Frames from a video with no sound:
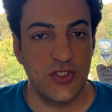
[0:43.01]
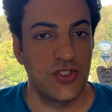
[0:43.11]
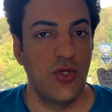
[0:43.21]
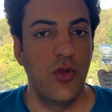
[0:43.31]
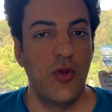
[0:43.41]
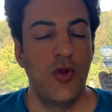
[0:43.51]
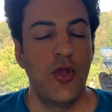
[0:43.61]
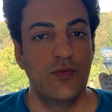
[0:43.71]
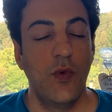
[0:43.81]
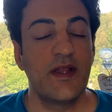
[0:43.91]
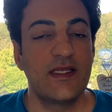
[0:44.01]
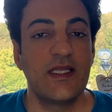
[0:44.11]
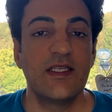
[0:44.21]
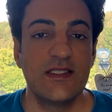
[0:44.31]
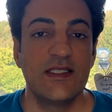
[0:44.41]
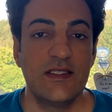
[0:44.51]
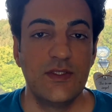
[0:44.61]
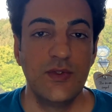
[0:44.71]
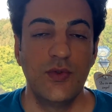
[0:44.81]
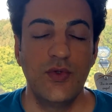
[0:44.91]
So what does it
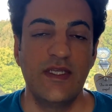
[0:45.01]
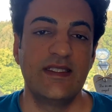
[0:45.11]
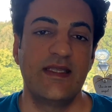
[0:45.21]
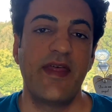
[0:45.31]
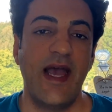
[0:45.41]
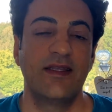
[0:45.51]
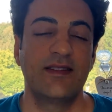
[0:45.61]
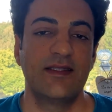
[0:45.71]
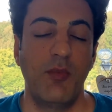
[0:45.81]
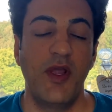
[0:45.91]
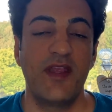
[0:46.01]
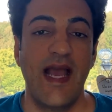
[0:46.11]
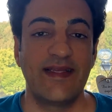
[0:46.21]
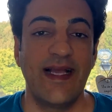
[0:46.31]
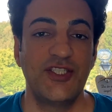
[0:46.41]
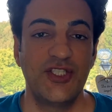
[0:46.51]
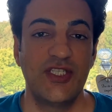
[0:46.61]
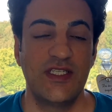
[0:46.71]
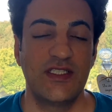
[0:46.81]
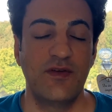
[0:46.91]
do is that by attaching
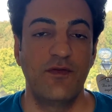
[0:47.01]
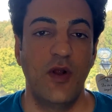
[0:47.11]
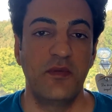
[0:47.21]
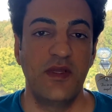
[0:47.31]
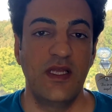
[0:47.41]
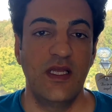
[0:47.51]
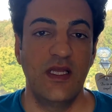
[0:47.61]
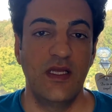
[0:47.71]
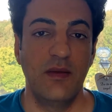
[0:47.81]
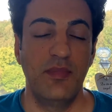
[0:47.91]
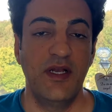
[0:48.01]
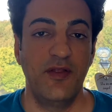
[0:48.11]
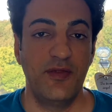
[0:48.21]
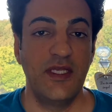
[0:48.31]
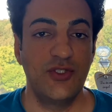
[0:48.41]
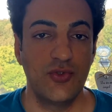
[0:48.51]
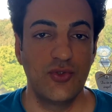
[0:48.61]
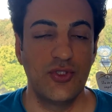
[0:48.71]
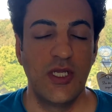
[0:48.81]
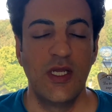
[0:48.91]
the skin from the beneath
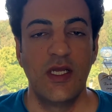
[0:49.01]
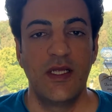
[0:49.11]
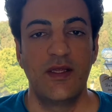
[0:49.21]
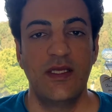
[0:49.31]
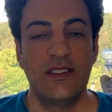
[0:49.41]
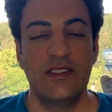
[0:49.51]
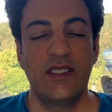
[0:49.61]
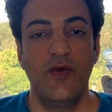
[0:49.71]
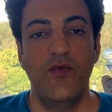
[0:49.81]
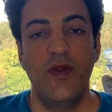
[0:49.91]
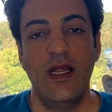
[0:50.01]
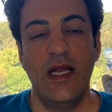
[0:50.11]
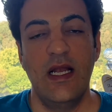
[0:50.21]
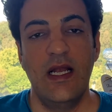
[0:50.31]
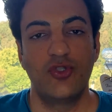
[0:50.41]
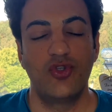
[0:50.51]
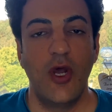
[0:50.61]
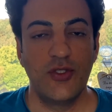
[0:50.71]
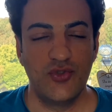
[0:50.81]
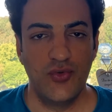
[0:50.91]
tissues, the skin will
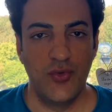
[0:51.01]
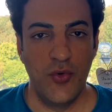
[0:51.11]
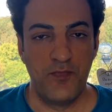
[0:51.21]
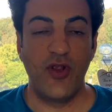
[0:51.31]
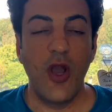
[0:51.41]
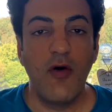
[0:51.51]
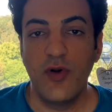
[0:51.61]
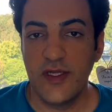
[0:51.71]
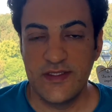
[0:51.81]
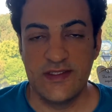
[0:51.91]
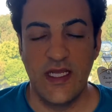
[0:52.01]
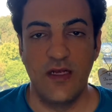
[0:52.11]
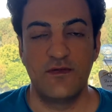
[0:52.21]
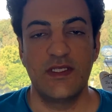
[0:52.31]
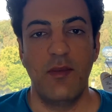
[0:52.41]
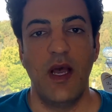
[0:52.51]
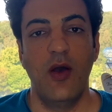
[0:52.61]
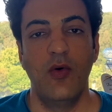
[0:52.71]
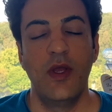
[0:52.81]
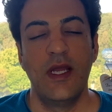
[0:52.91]
try to recover itself
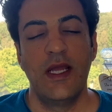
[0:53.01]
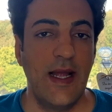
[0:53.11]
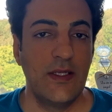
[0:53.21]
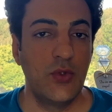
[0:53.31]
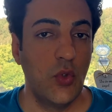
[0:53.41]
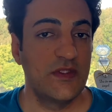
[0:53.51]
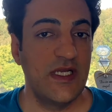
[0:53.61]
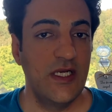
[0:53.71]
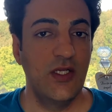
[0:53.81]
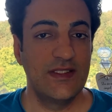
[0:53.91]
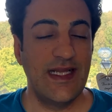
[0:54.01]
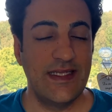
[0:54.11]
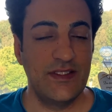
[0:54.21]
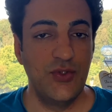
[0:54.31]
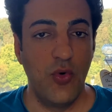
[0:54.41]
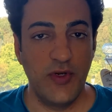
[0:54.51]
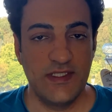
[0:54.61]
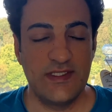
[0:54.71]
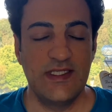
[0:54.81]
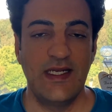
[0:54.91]
somehow, and those areas that your
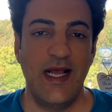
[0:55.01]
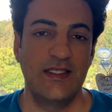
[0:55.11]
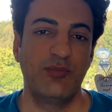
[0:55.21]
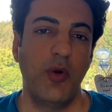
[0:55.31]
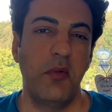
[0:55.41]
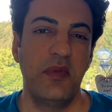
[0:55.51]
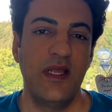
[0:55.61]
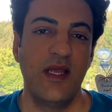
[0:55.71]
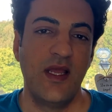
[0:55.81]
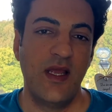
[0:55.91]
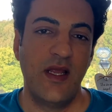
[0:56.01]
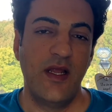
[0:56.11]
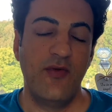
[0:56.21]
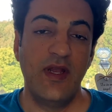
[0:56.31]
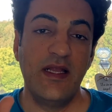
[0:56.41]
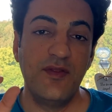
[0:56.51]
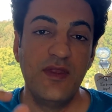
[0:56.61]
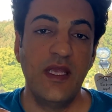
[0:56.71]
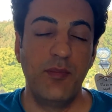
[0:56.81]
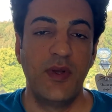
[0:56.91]
skin has probably really
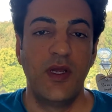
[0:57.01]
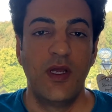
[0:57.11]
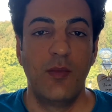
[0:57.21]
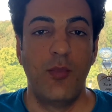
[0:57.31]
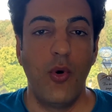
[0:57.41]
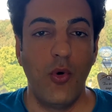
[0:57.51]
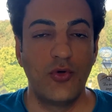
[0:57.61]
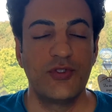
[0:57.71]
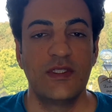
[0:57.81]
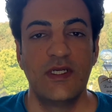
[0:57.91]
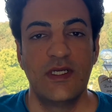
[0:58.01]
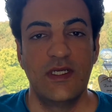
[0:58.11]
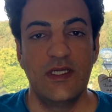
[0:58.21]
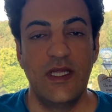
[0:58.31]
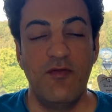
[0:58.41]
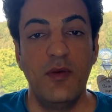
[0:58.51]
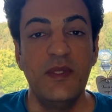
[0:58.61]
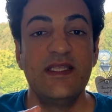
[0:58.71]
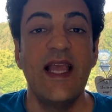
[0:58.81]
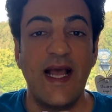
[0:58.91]
deep pores, they will be
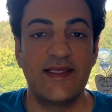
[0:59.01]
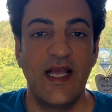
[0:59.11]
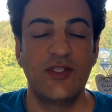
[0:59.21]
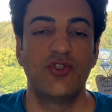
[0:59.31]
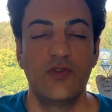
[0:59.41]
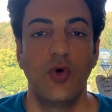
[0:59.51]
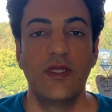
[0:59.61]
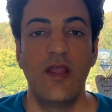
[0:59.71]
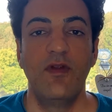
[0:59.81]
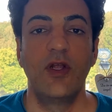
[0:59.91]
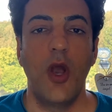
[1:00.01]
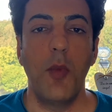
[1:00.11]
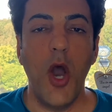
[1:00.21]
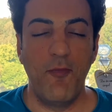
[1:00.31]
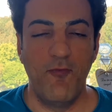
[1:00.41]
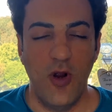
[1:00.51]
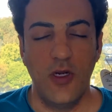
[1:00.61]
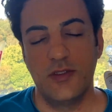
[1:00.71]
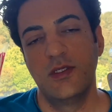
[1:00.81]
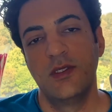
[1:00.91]
detached, so they will come
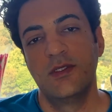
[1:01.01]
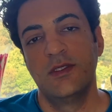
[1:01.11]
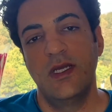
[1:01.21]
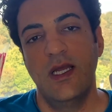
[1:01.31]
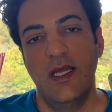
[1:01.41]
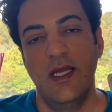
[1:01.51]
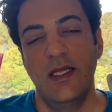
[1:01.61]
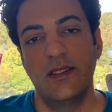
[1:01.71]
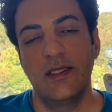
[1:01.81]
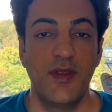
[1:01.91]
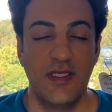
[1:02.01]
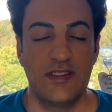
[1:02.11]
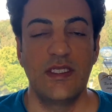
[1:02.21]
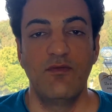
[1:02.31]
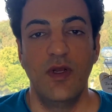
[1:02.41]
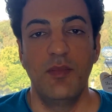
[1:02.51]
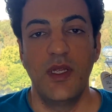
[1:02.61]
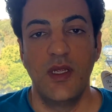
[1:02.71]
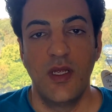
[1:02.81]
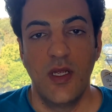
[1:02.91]
upward and the skin will
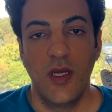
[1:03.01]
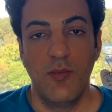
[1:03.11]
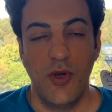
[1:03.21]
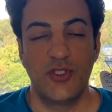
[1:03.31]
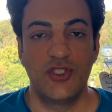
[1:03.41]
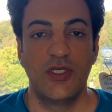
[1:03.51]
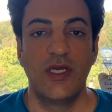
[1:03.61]
be much